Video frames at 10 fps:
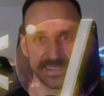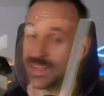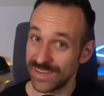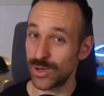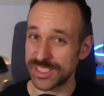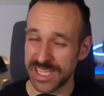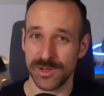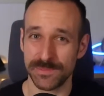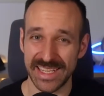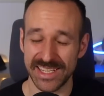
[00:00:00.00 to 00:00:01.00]
Hey everyone, what's up? Simon
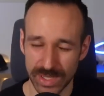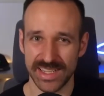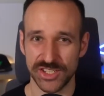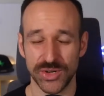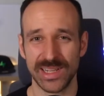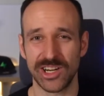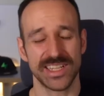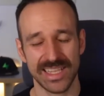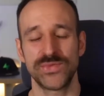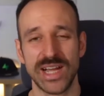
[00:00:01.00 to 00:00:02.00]
back here with another tutorial on
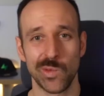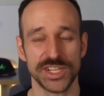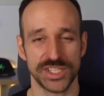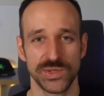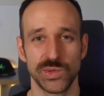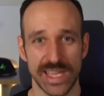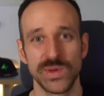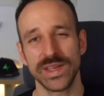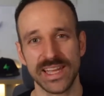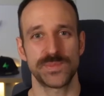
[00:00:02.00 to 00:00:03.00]
clarifying what you can do
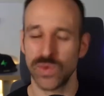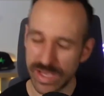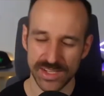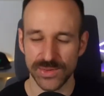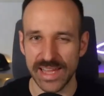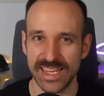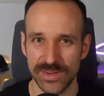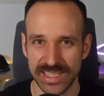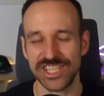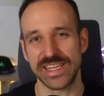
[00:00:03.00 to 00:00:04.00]
with Expo in your React Native
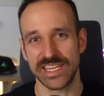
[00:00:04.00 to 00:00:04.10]
application